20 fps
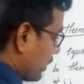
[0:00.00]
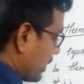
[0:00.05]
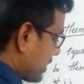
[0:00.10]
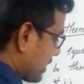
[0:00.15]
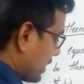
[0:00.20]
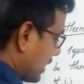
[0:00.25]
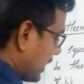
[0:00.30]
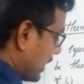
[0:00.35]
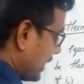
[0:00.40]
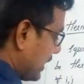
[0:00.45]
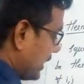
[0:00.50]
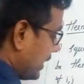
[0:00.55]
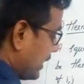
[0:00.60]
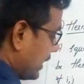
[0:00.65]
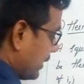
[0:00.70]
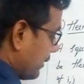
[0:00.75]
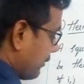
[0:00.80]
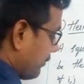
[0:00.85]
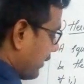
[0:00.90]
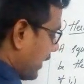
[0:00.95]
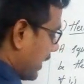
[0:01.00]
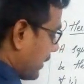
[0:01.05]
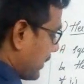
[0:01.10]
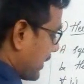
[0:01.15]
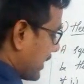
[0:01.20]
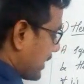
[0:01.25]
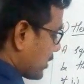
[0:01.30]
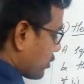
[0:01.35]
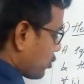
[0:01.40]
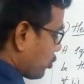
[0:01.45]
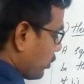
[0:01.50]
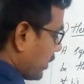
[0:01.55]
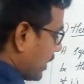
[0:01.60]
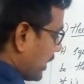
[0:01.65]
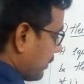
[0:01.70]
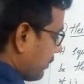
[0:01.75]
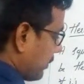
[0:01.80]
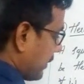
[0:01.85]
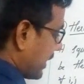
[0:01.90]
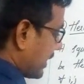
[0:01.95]
plus I, 5 minus
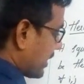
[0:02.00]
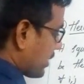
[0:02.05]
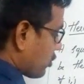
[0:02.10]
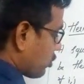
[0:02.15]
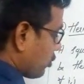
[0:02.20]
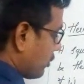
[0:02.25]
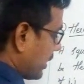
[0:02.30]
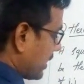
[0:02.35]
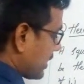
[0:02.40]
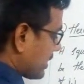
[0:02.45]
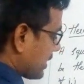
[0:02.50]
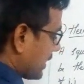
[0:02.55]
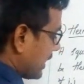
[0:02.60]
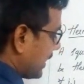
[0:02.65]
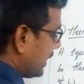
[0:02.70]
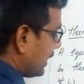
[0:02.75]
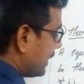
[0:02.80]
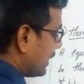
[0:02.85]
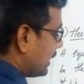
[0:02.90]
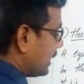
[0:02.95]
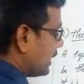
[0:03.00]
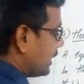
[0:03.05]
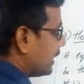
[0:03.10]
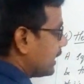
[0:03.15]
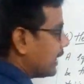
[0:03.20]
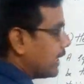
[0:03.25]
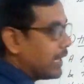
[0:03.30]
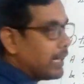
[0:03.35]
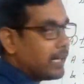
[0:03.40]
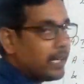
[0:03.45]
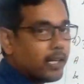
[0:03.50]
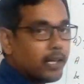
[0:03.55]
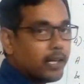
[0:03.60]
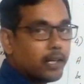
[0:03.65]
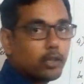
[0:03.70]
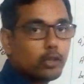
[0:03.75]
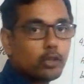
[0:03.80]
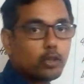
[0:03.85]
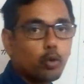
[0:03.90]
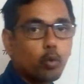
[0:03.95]
2i, minus 2 minus I, and
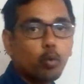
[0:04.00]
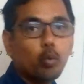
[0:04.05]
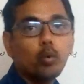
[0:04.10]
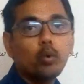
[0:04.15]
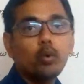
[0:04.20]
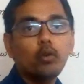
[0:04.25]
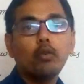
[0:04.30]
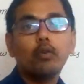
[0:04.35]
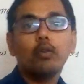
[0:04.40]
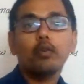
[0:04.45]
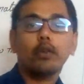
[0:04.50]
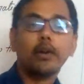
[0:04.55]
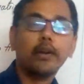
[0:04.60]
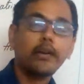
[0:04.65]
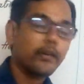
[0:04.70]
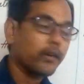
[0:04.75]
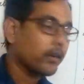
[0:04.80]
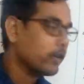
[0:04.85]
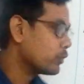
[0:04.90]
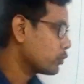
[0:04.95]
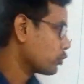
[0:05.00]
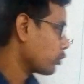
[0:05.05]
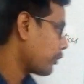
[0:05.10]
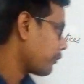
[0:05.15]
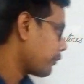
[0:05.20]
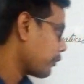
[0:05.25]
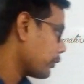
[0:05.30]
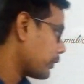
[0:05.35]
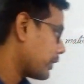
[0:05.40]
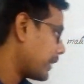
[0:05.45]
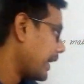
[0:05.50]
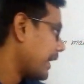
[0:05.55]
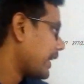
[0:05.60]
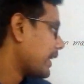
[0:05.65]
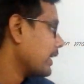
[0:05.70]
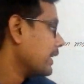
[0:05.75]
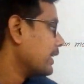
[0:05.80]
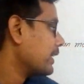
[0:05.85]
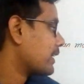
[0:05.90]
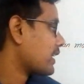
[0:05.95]
2, right? So if you
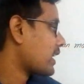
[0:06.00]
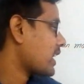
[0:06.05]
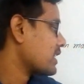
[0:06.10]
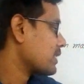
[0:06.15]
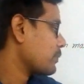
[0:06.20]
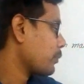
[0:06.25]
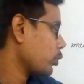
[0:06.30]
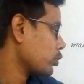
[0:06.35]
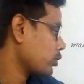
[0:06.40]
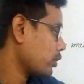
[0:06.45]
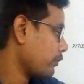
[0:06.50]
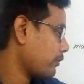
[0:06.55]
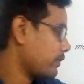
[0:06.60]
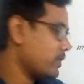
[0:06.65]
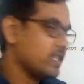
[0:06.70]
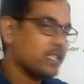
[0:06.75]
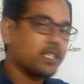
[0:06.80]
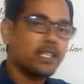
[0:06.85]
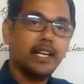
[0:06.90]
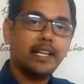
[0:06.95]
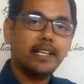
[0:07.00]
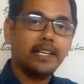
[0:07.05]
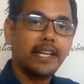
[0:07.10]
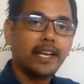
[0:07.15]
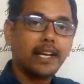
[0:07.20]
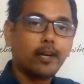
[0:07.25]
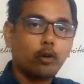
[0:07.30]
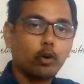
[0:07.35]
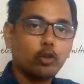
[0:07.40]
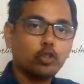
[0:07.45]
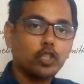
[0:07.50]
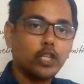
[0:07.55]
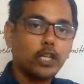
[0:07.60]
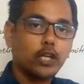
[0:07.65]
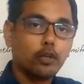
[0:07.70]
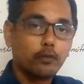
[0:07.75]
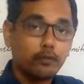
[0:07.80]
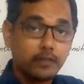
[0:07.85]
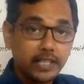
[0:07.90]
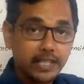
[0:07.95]
take transpose of this and take conjugate
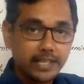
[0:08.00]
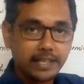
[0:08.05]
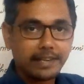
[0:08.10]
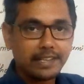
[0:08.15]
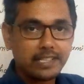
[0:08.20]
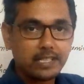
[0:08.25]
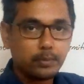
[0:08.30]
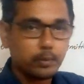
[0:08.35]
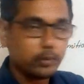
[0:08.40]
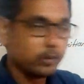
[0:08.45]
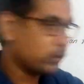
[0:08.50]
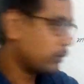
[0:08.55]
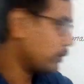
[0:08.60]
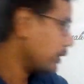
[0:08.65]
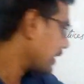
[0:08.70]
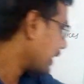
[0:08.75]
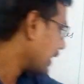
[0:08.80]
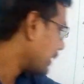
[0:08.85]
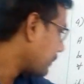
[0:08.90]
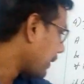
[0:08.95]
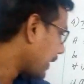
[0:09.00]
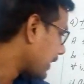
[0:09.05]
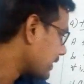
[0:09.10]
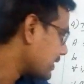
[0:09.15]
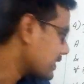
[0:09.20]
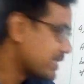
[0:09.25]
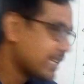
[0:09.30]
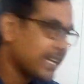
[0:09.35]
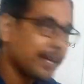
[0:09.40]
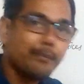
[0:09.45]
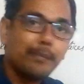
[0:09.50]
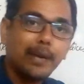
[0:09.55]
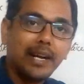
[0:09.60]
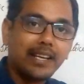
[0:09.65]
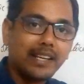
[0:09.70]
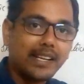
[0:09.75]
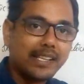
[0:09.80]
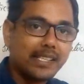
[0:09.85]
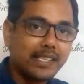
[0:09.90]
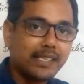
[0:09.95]
of that transpose, you will get back the same
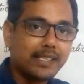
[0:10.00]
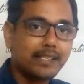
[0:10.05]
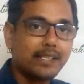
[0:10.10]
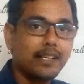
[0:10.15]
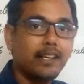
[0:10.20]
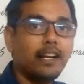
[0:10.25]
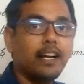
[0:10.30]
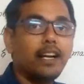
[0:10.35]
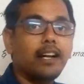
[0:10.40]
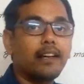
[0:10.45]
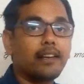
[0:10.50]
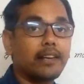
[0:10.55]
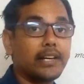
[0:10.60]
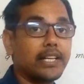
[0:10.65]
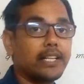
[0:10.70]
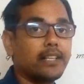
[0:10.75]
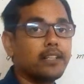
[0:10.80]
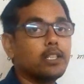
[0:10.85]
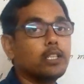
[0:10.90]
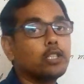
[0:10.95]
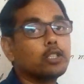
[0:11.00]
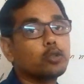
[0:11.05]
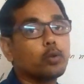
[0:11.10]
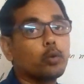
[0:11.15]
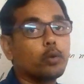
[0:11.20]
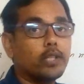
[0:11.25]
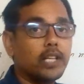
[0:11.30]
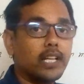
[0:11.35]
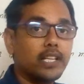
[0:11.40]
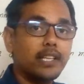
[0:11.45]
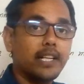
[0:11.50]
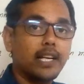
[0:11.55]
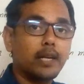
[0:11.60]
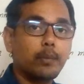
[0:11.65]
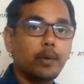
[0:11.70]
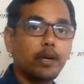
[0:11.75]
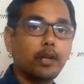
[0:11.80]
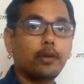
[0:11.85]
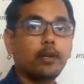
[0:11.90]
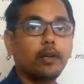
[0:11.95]
matrices, right? So then that
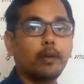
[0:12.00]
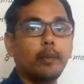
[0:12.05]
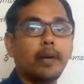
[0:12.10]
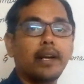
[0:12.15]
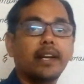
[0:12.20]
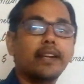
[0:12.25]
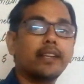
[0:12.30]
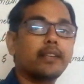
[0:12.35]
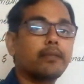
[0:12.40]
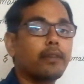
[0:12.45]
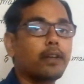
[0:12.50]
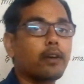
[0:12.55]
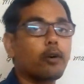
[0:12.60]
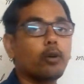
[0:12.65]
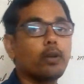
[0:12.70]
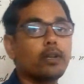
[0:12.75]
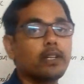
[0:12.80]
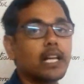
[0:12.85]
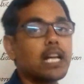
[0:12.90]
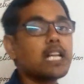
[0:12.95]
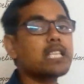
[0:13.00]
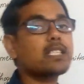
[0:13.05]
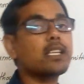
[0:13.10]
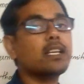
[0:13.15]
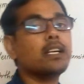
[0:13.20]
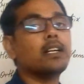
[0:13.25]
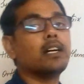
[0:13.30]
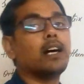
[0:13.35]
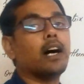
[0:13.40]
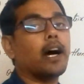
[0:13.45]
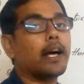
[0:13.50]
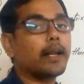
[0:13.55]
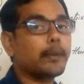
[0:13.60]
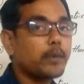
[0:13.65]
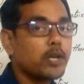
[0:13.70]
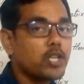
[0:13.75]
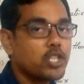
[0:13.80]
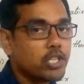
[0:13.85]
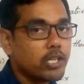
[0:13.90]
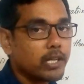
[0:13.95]
particular matrix we call it as
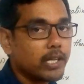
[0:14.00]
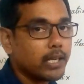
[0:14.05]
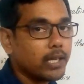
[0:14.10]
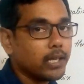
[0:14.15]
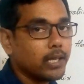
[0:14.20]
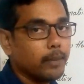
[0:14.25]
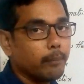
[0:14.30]
Hermitian